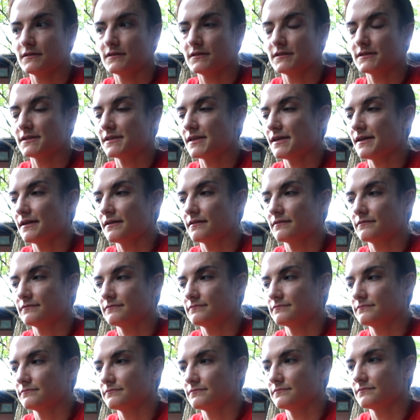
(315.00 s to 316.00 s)
It's like
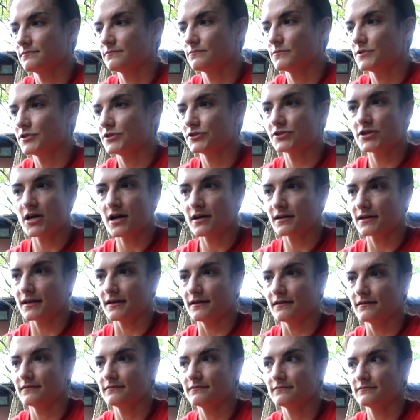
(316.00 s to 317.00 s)
when you're
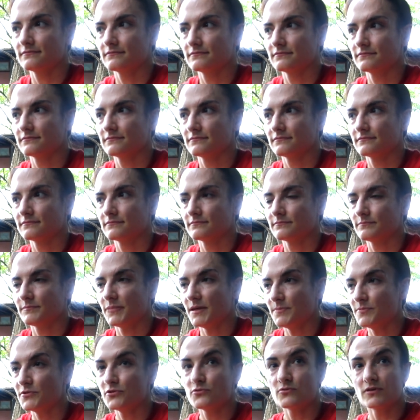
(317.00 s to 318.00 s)
talking,
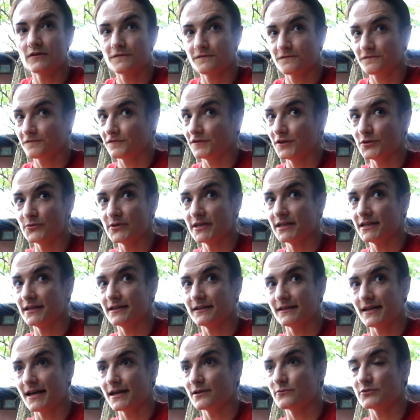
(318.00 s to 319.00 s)
people who are fluent in
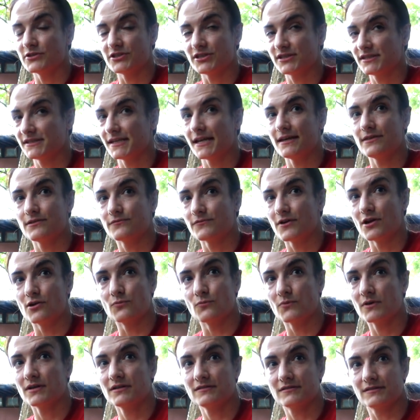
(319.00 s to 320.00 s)
a language say the wrong
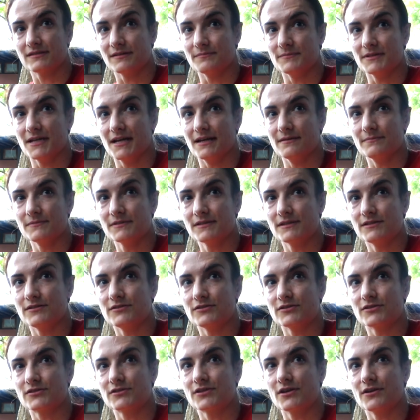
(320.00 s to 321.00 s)
word sometimes. And you
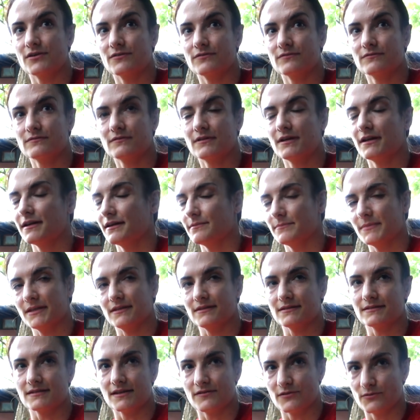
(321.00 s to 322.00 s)
just go, uh, I meant
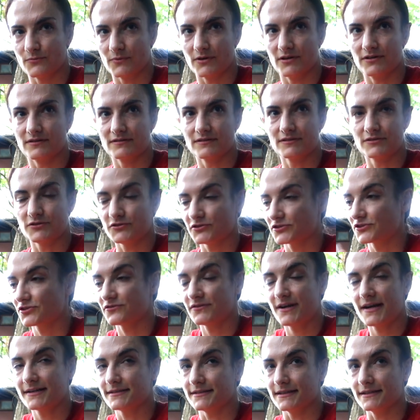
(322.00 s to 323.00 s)
this other word. And you just
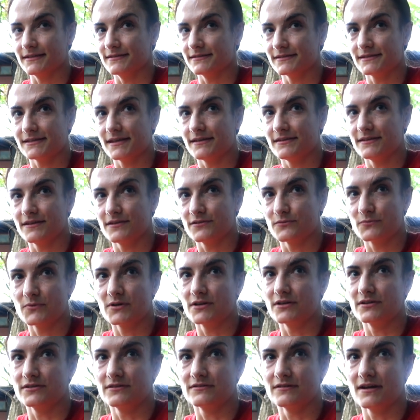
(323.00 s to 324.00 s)
correct it and say the other
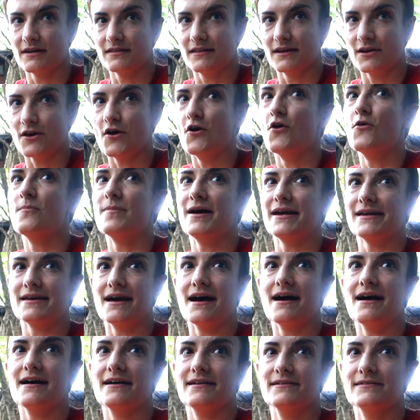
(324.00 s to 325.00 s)
word. You're not like, oh my
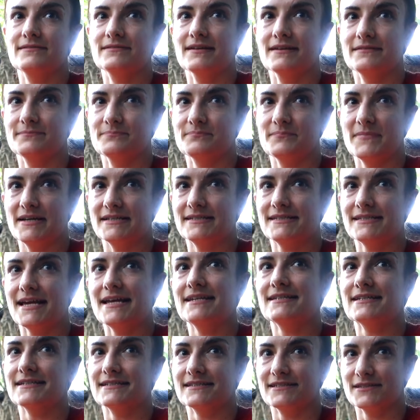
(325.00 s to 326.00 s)
god, my
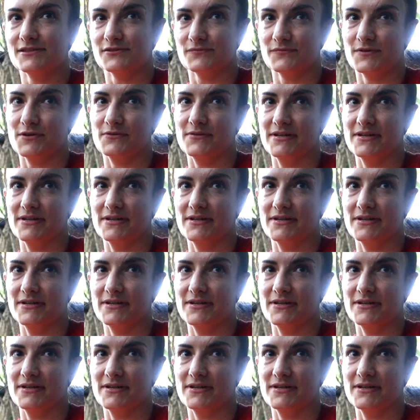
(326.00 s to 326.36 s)
sentence is ruined.